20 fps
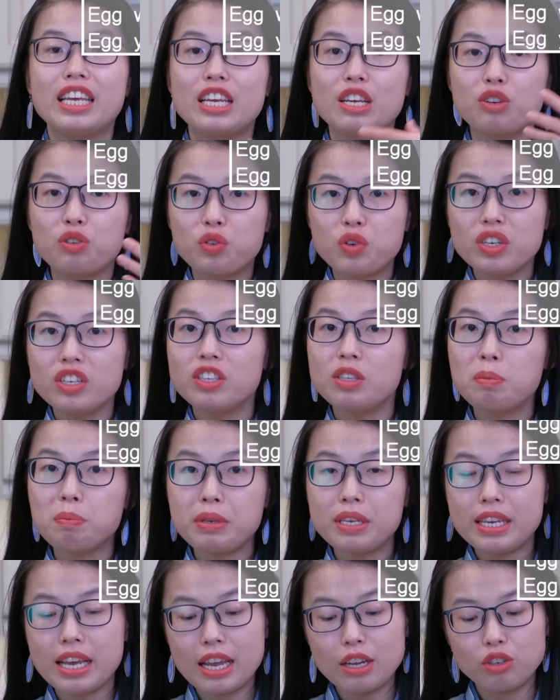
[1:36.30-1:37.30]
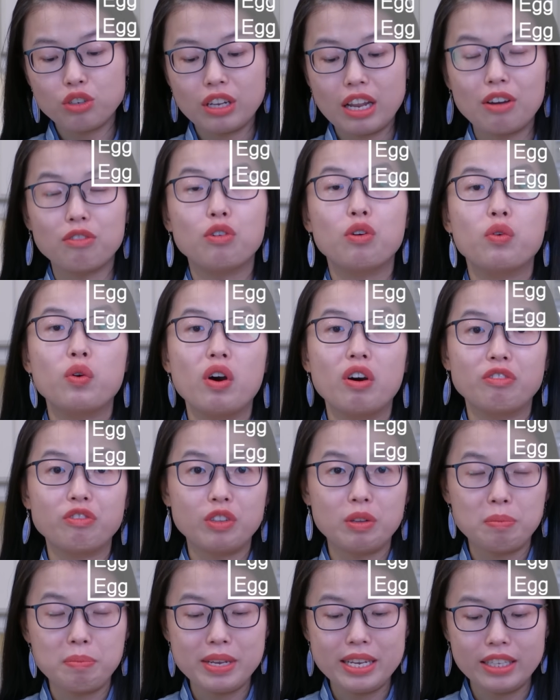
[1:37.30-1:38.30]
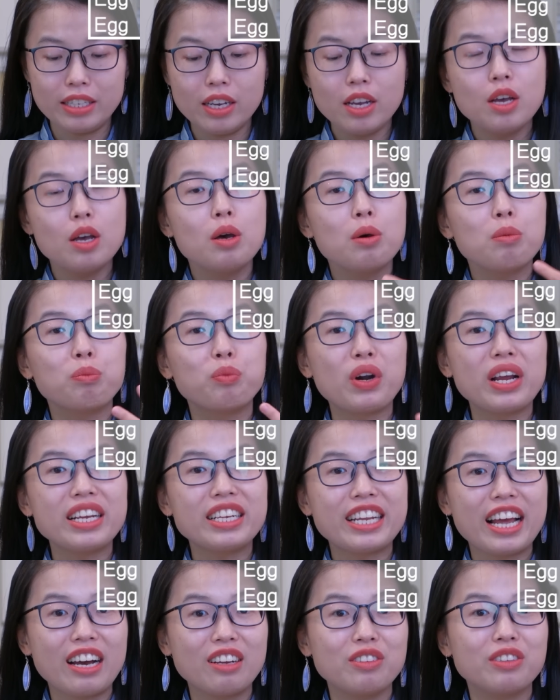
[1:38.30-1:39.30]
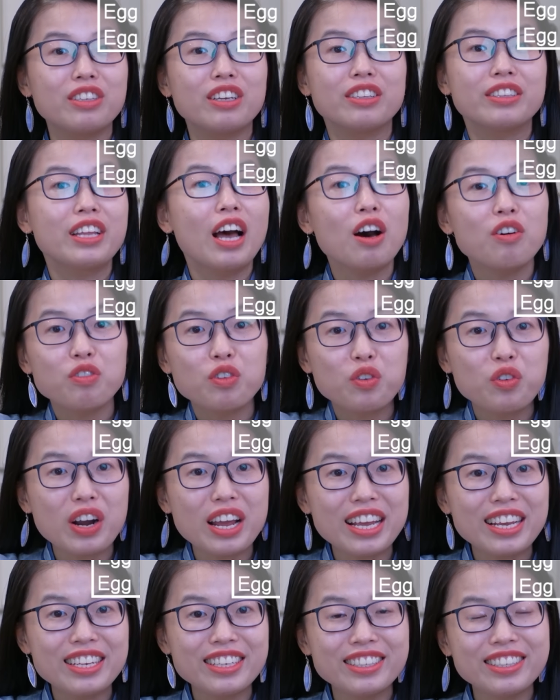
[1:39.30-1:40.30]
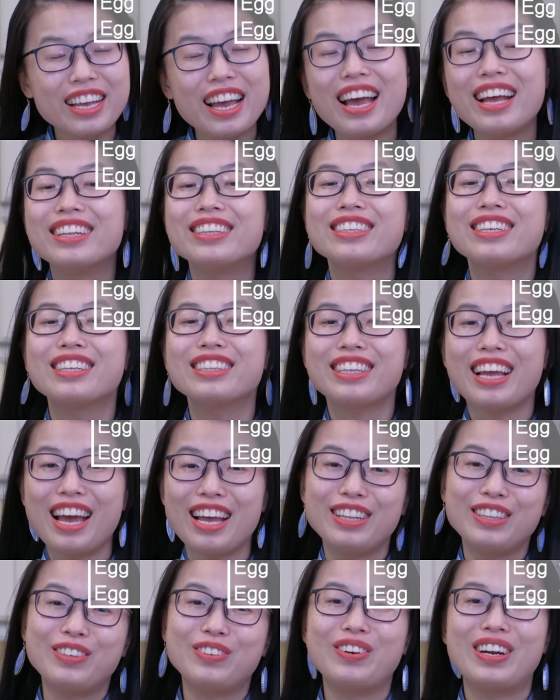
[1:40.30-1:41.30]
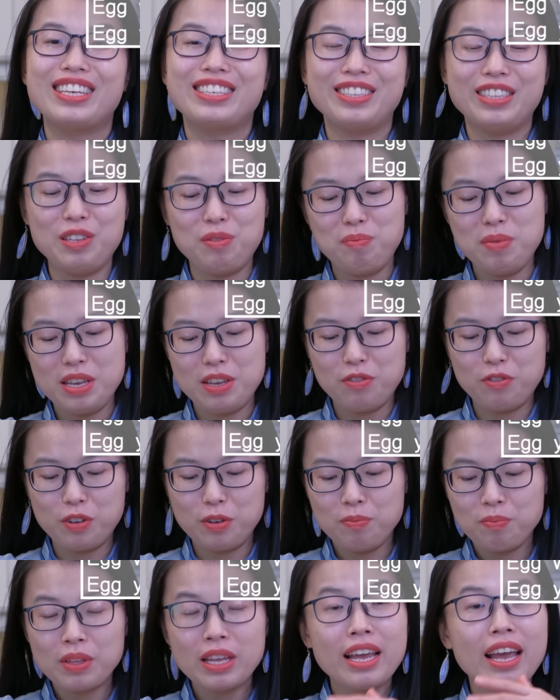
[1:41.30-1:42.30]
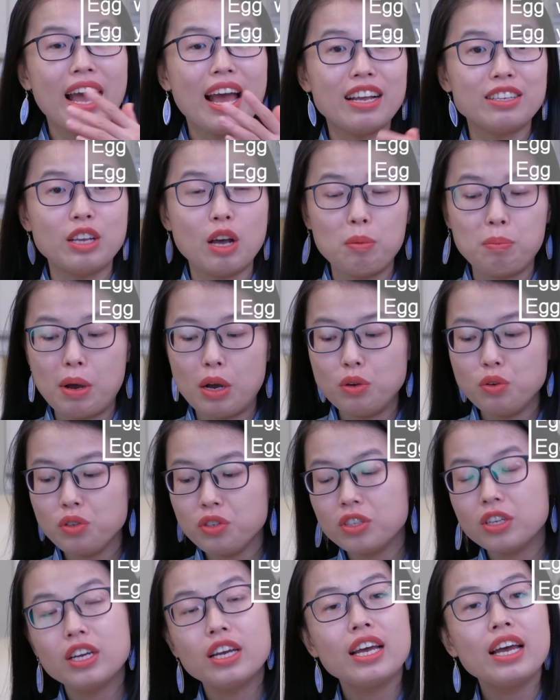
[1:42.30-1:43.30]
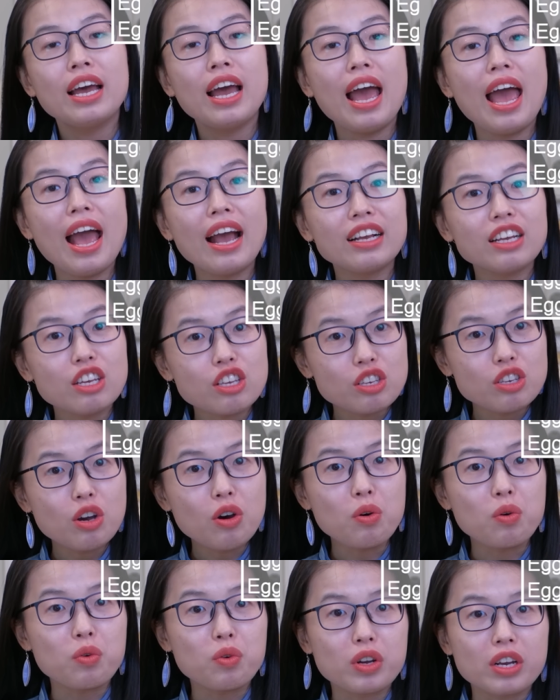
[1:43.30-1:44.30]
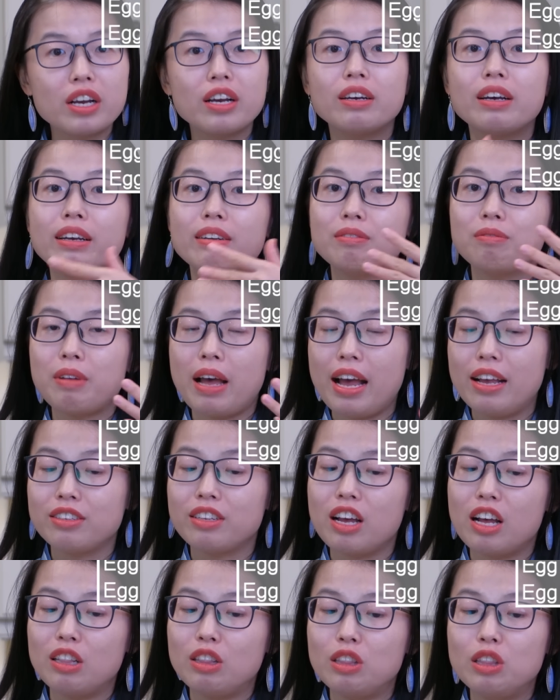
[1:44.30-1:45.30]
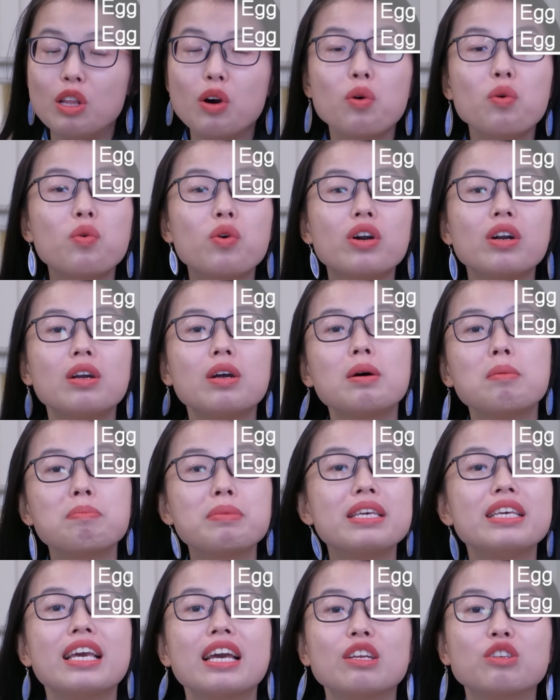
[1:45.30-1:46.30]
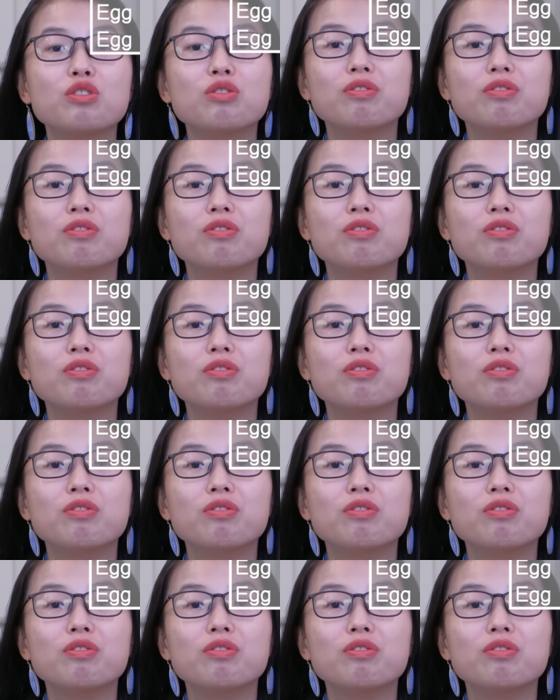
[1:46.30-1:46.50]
increase the pH level of the meat, break down the tough grains, and tenderize the beef. As opposed, egg yolk has a lower pH